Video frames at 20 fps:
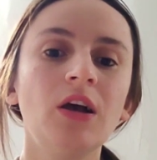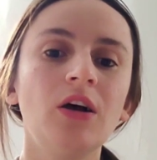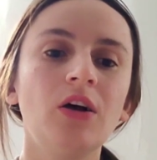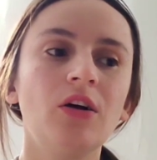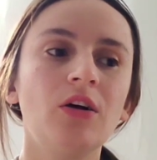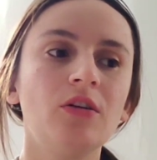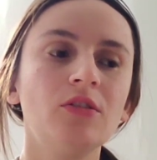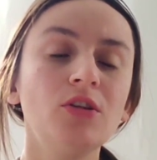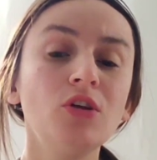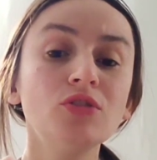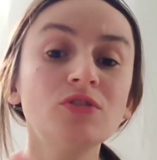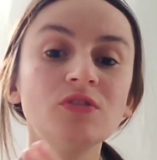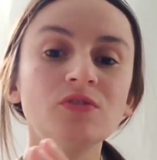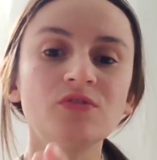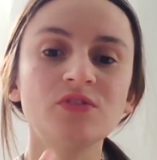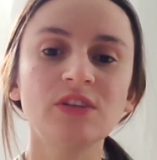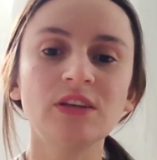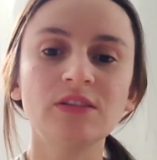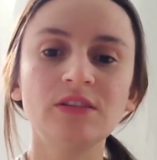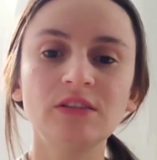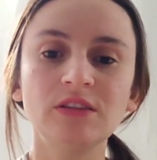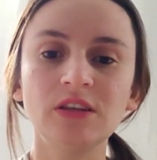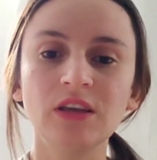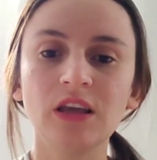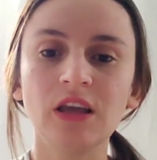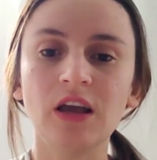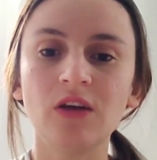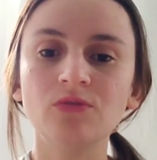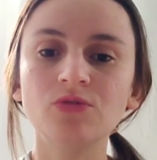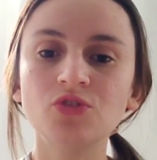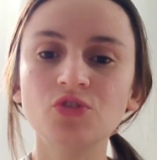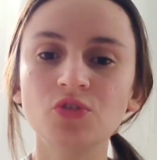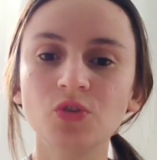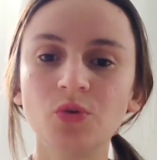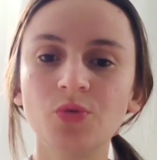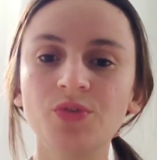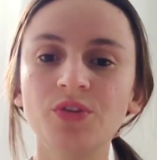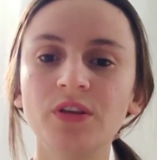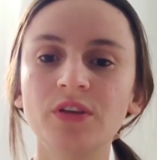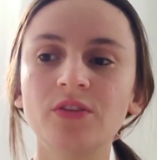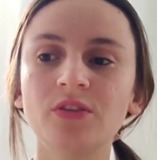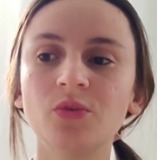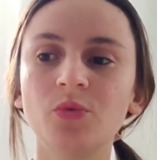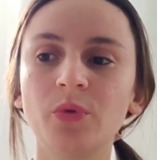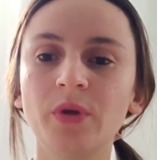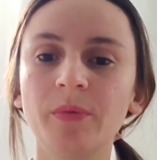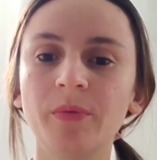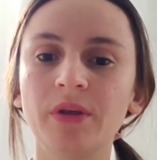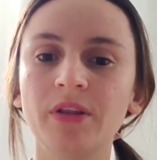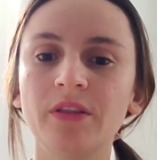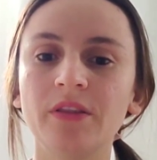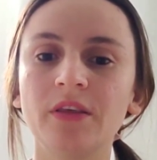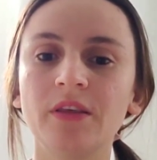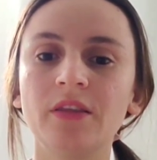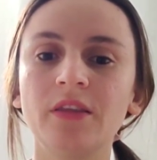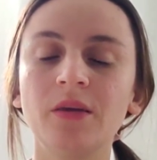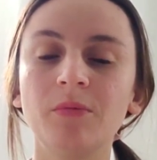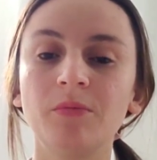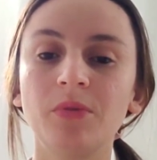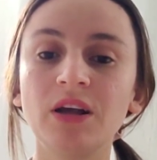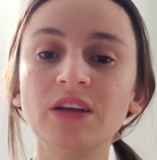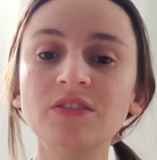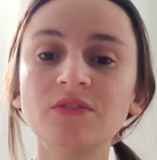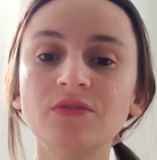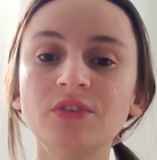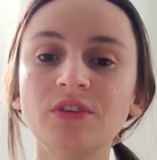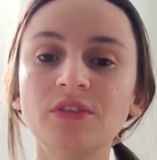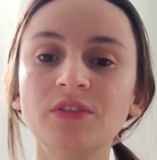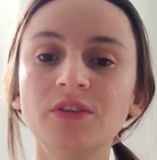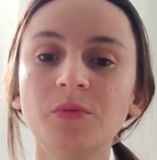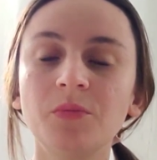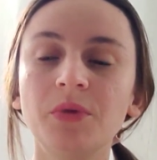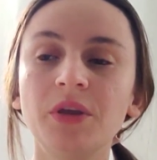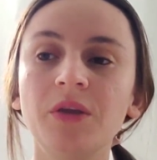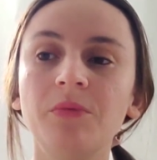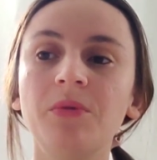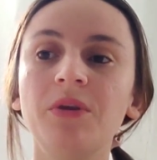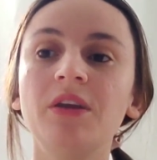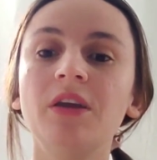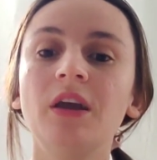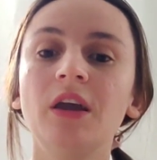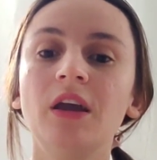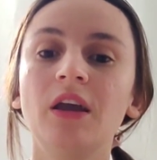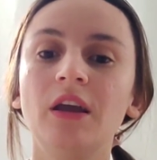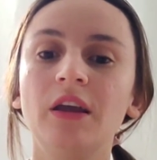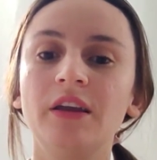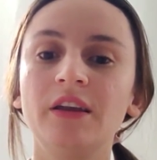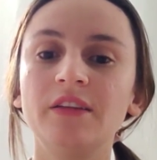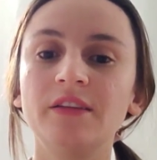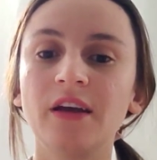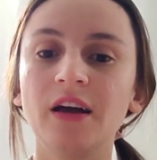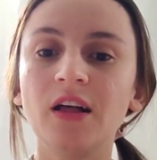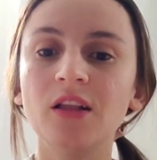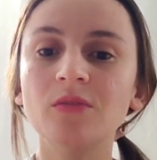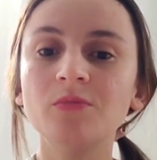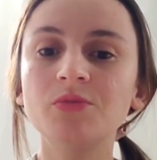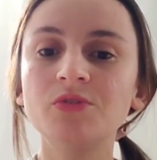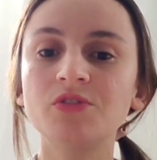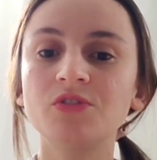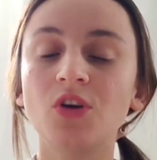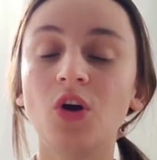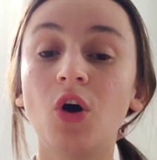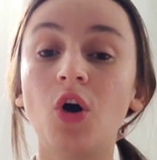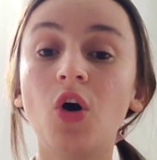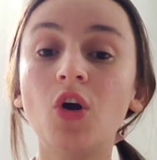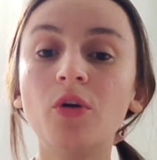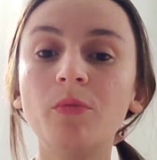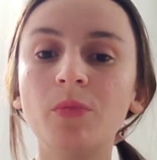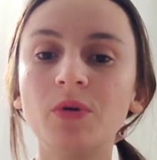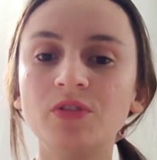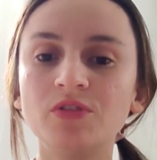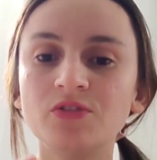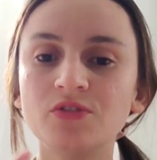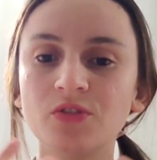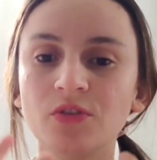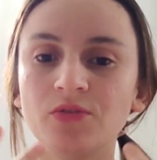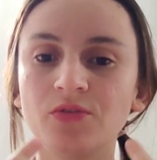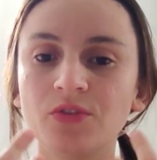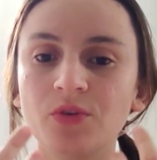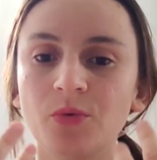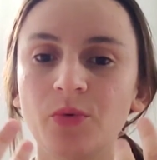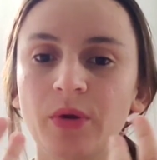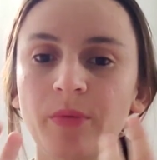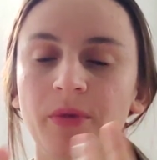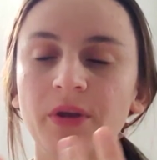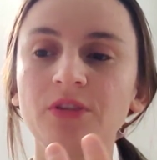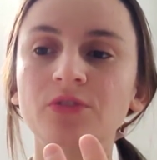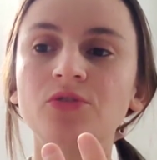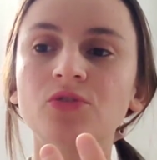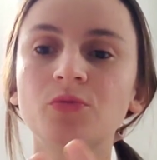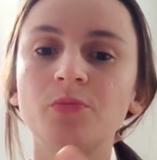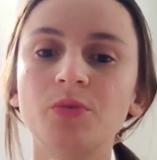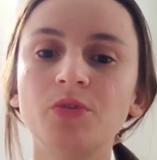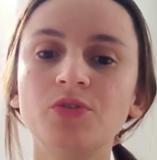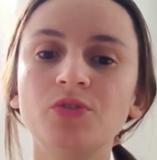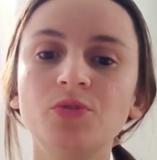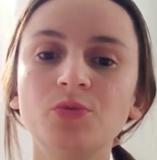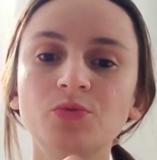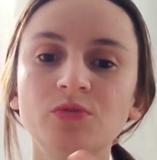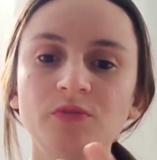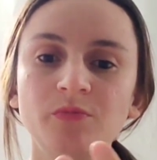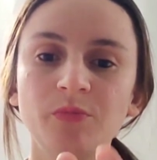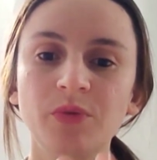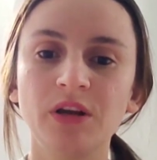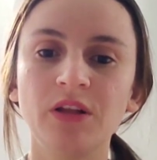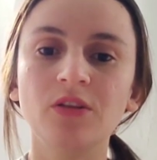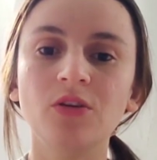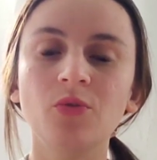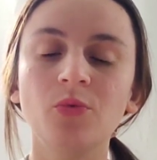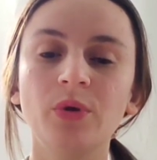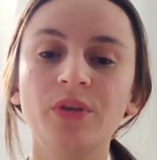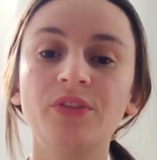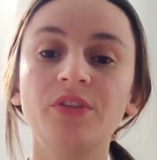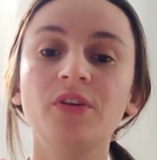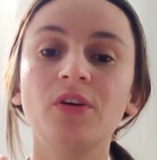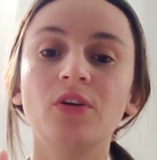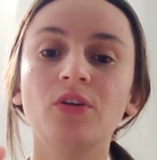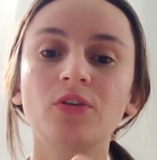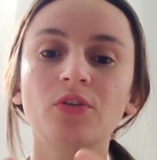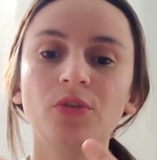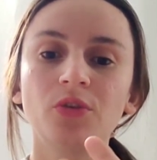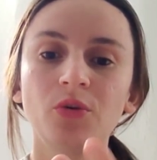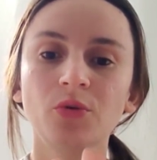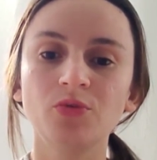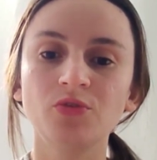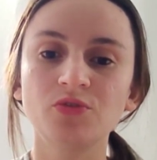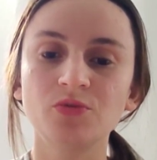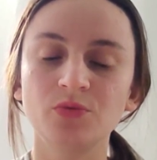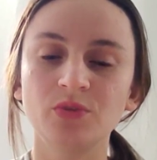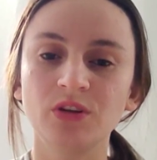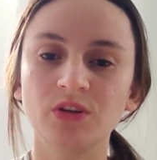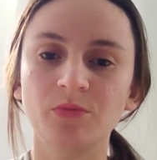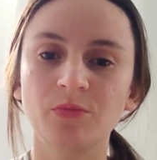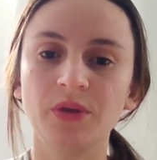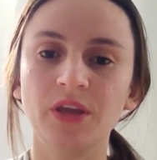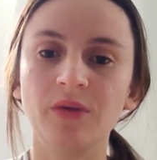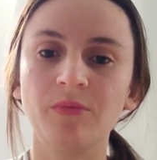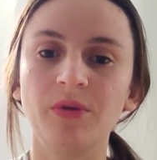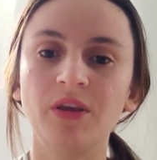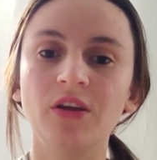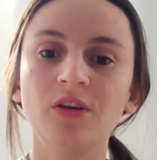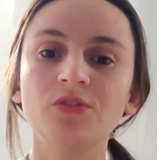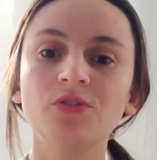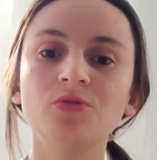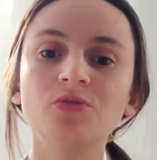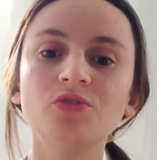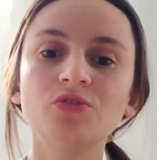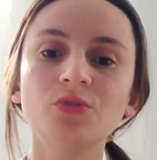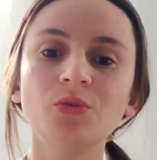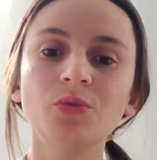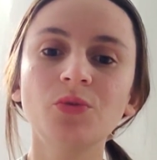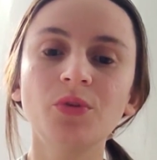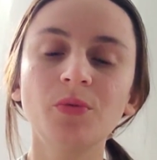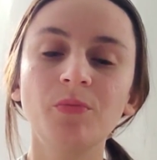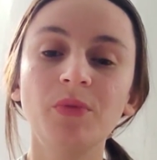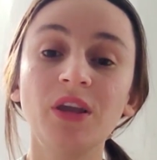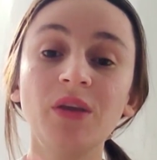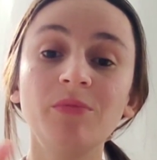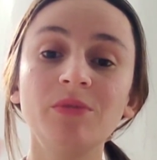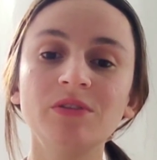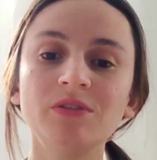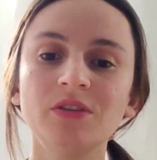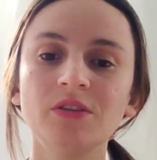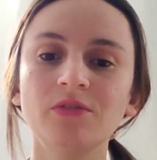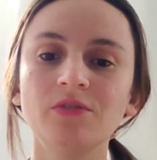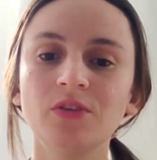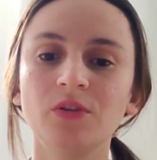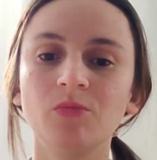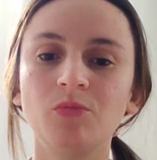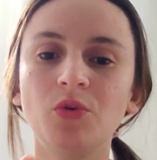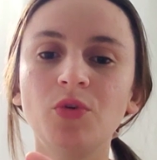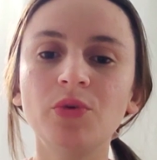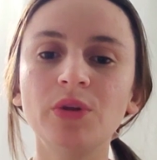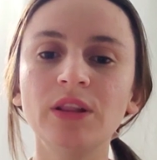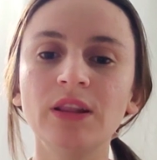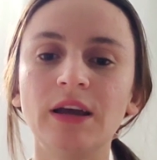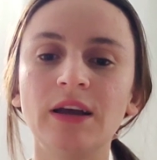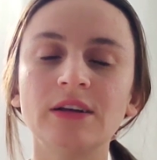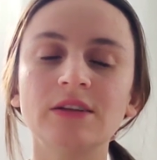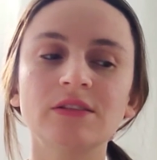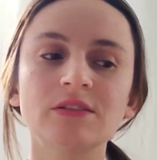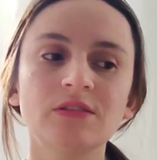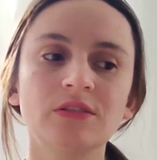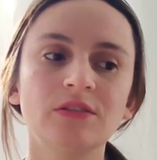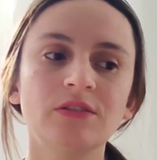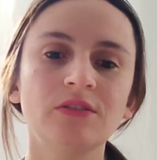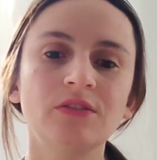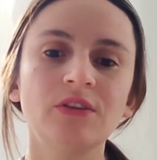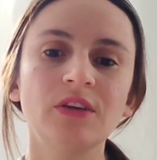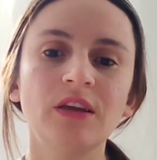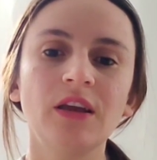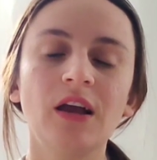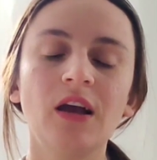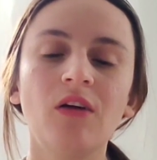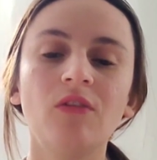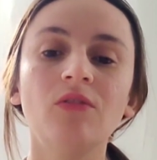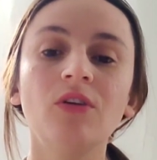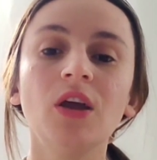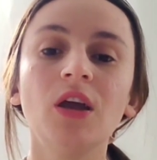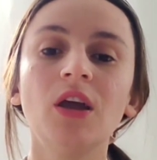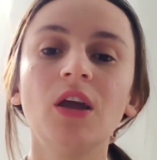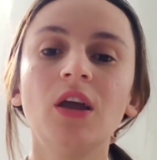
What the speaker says: Lots of studies they have shown that the women that they breastfeed their baby, it helps the hormones of the women to produce milk when they are close to their baby, and also the babies they feel more relaxed, and they have